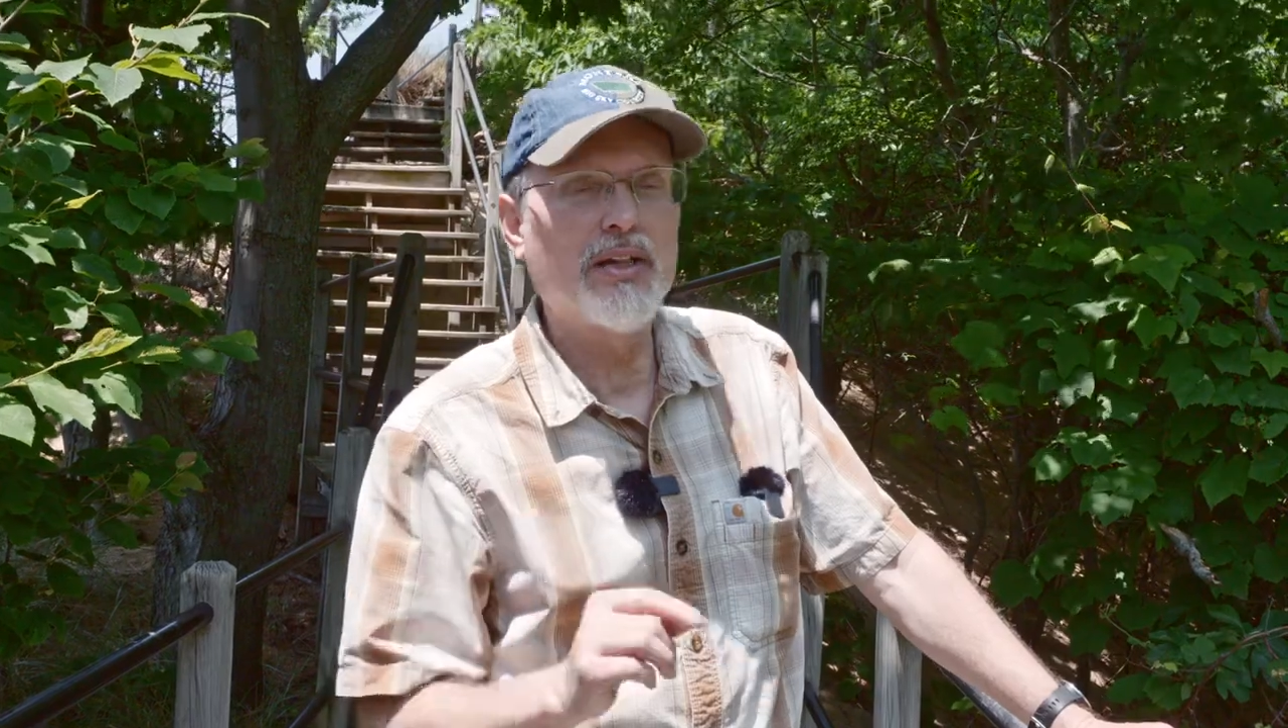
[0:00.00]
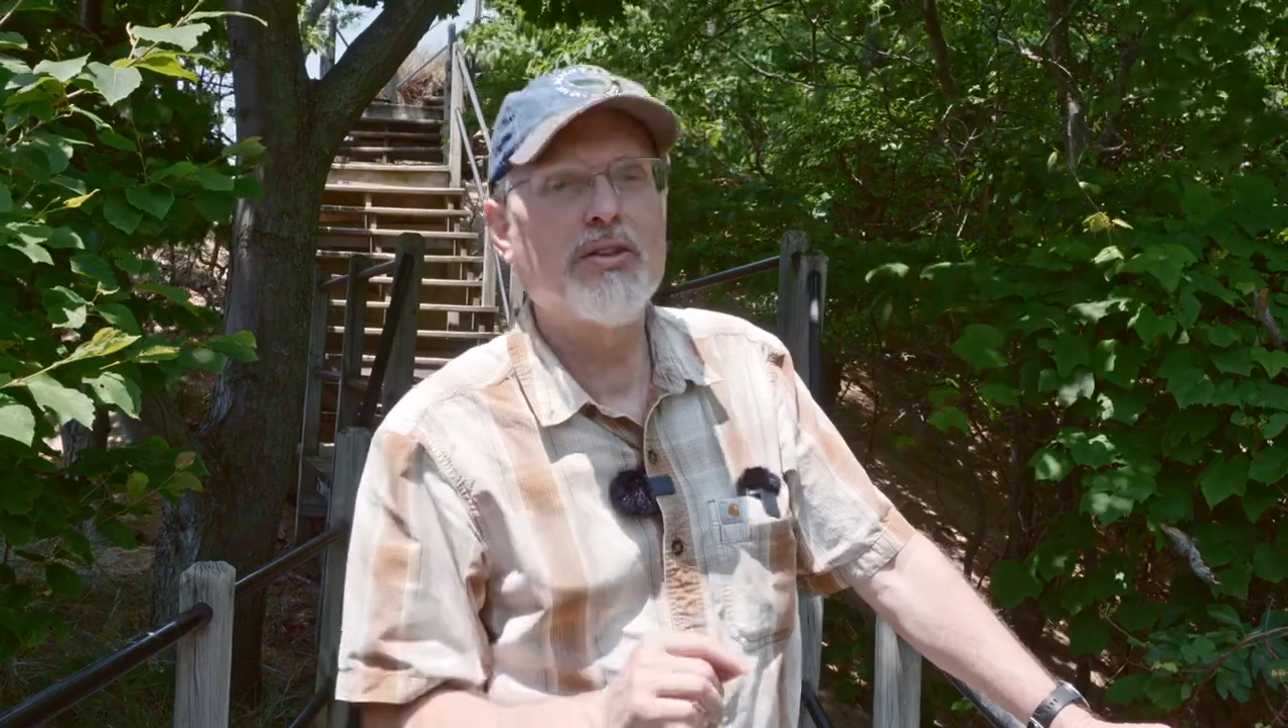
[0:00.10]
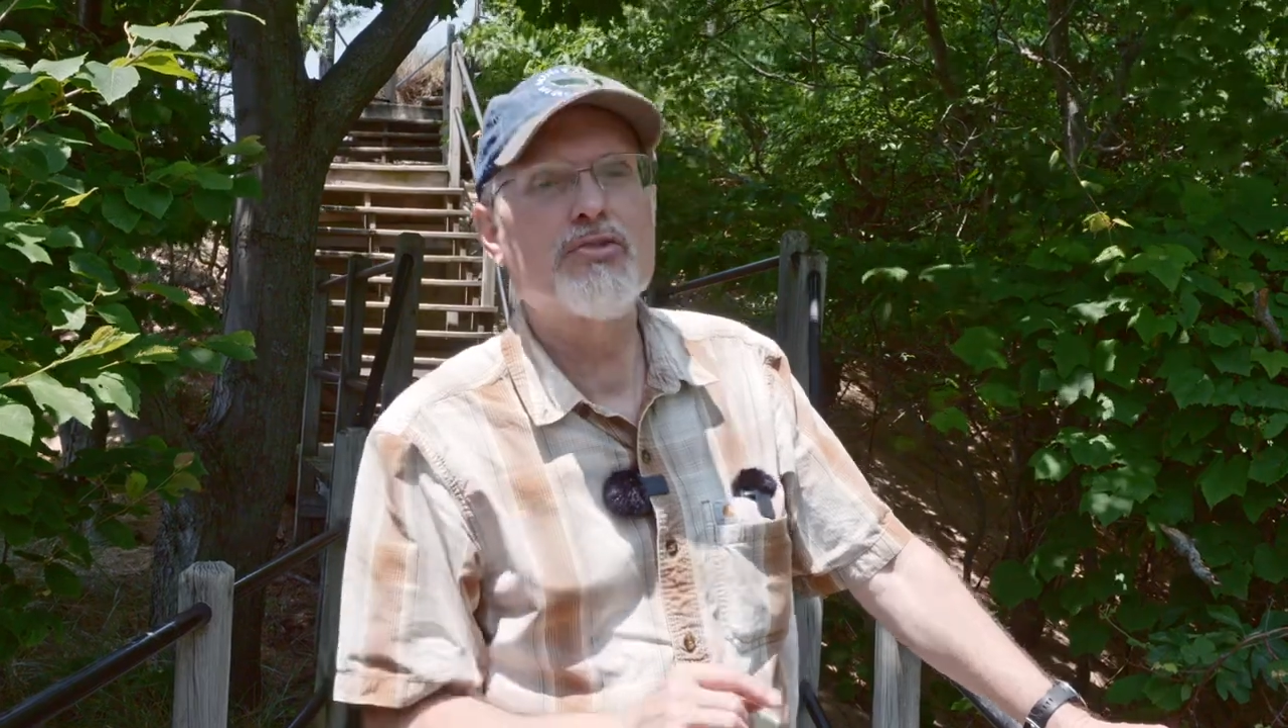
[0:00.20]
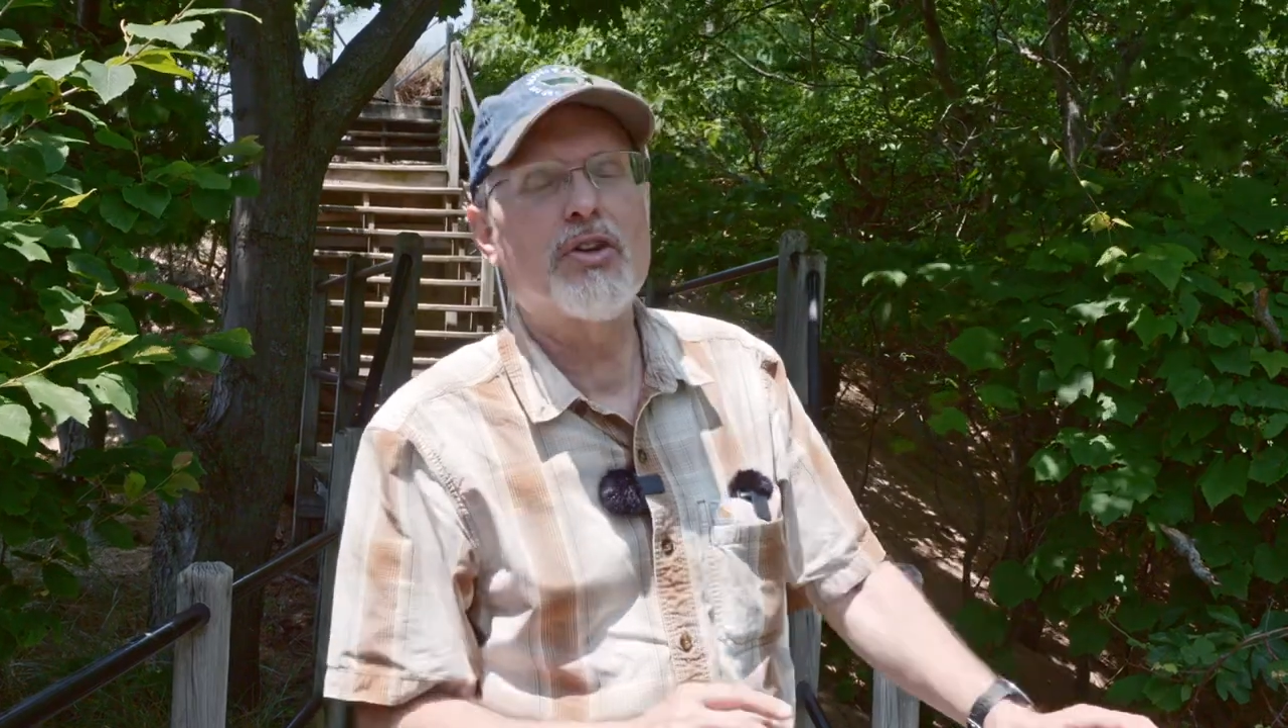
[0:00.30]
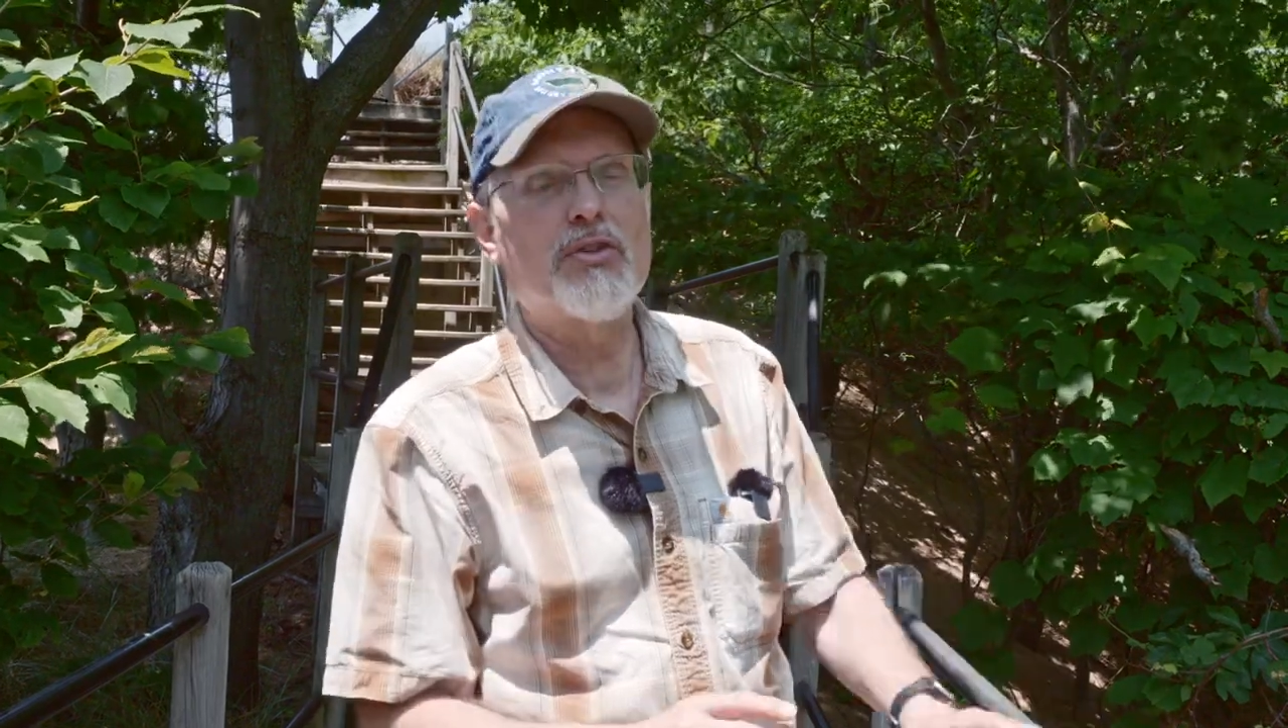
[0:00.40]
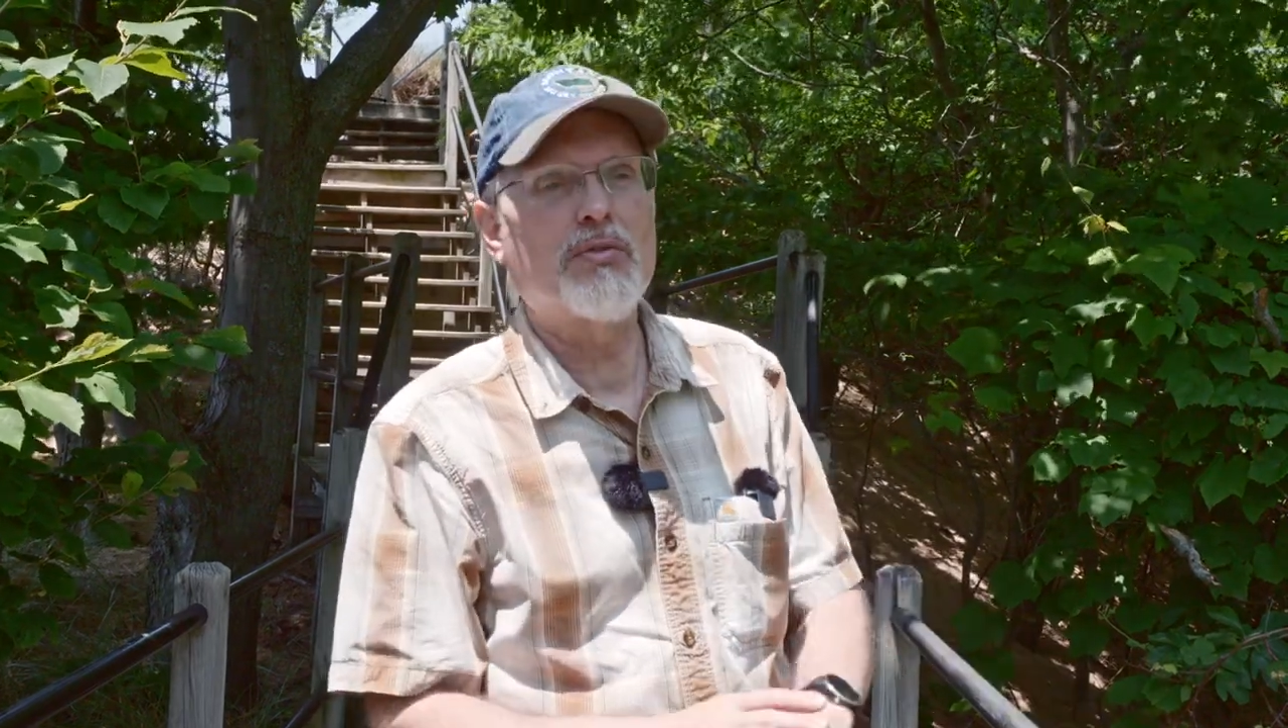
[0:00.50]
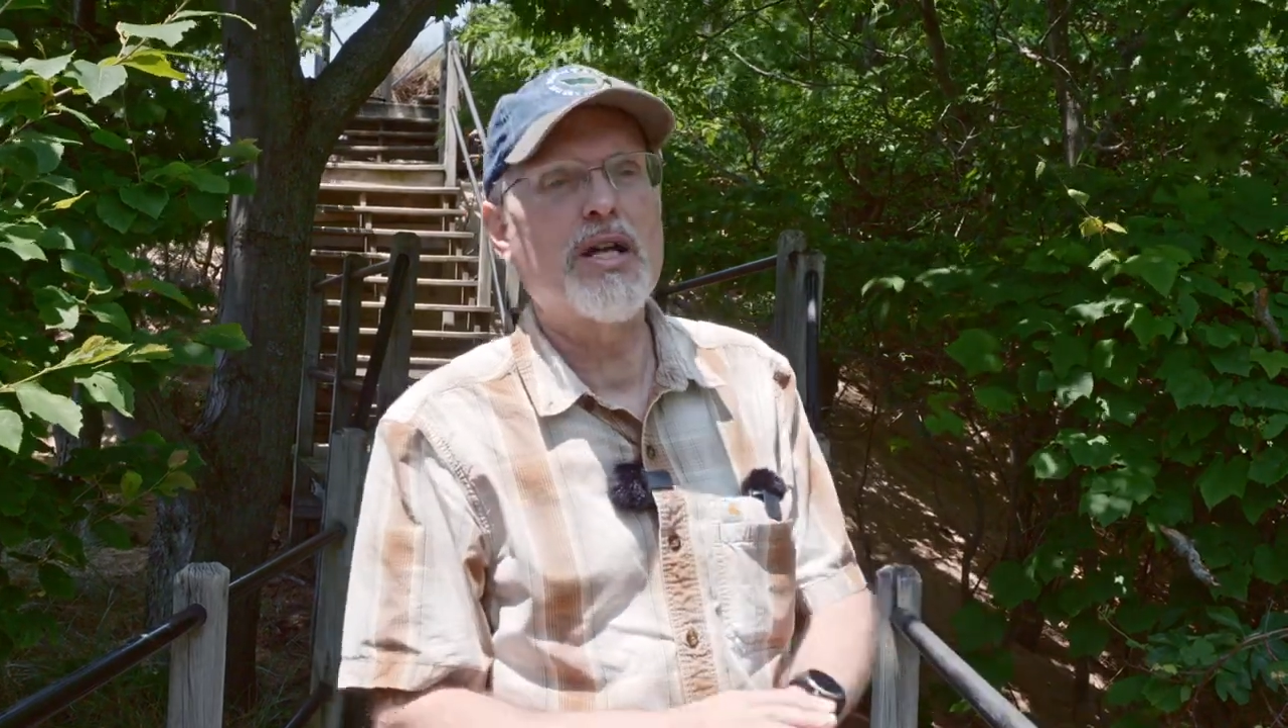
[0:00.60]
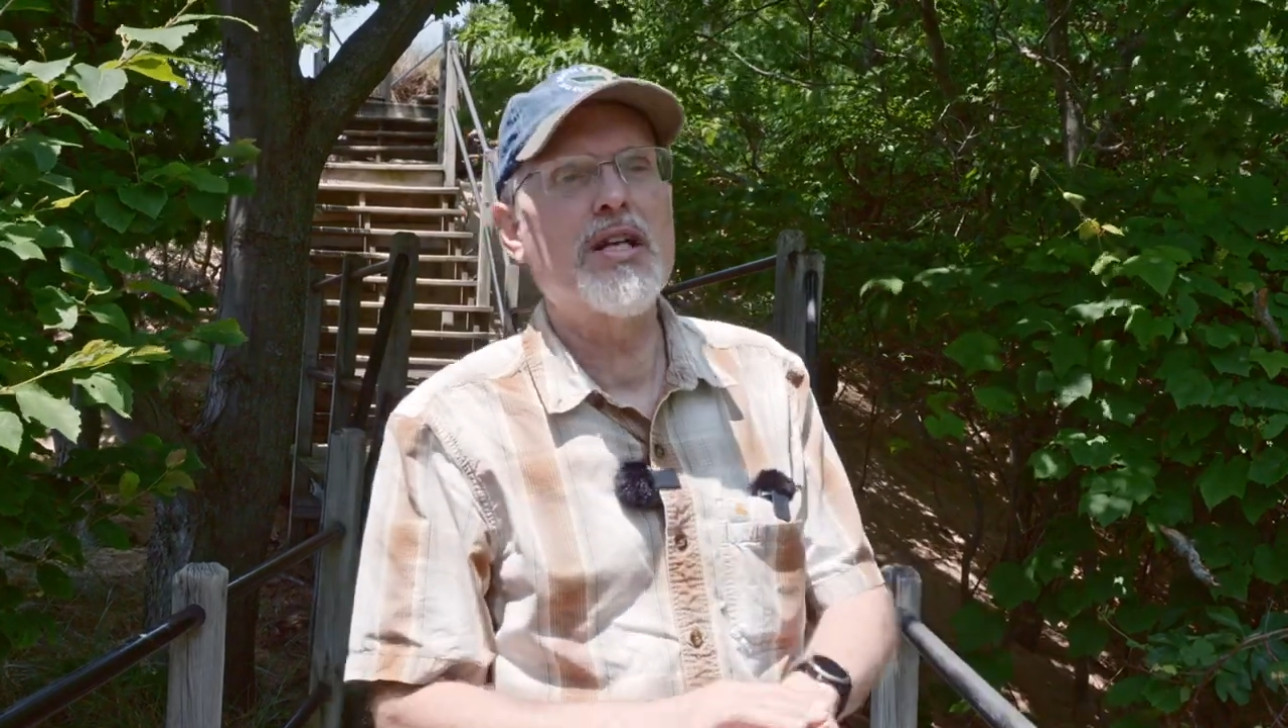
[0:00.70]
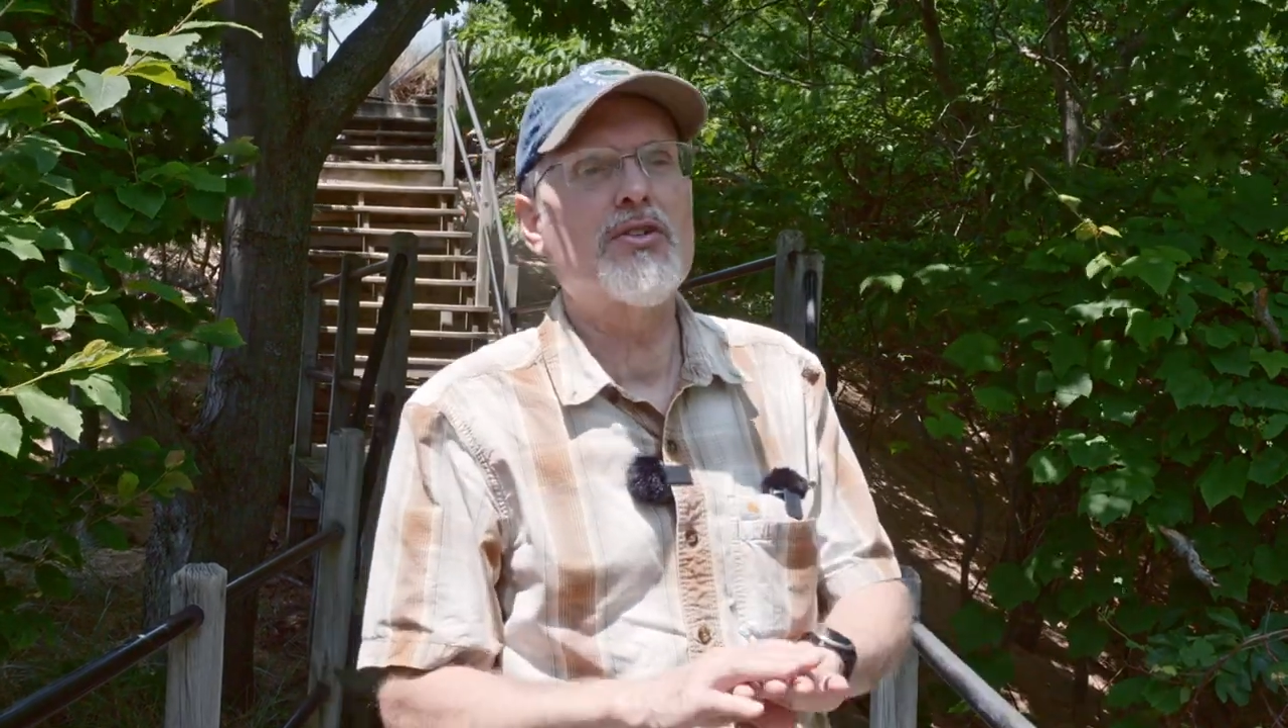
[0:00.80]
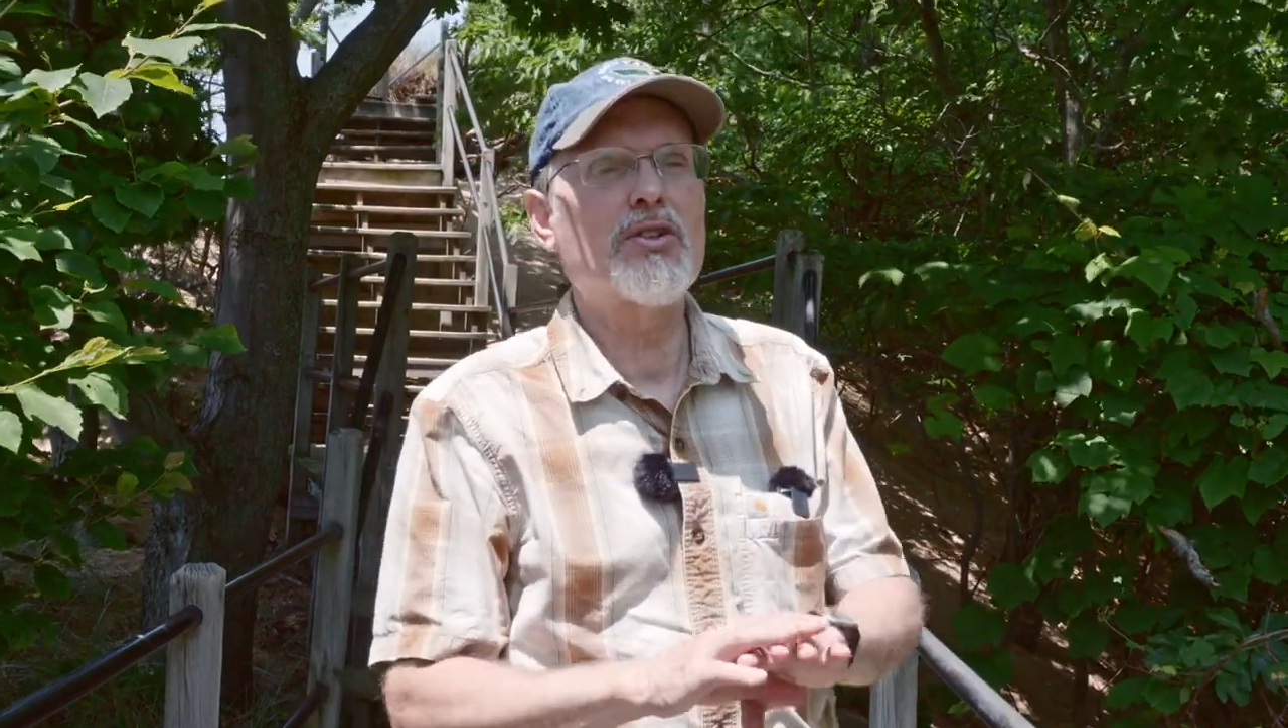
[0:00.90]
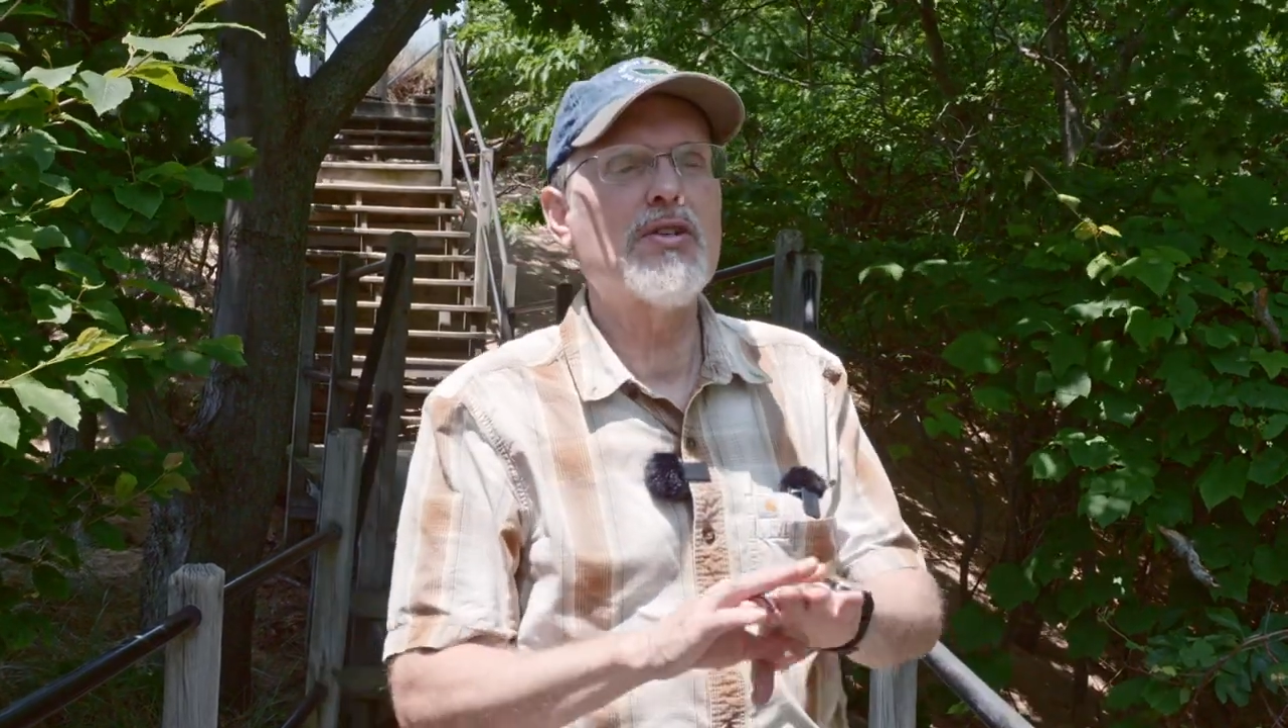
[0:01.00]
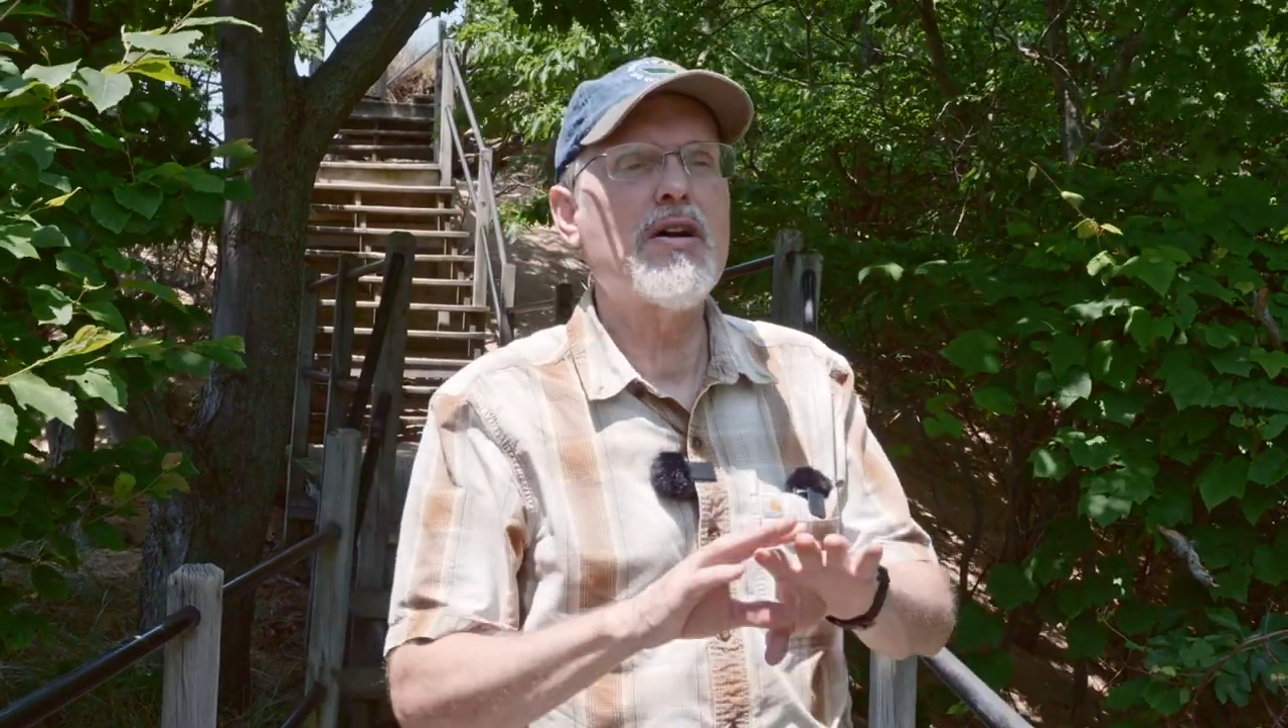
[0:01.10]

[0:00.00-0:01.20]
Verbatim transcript: and there's a great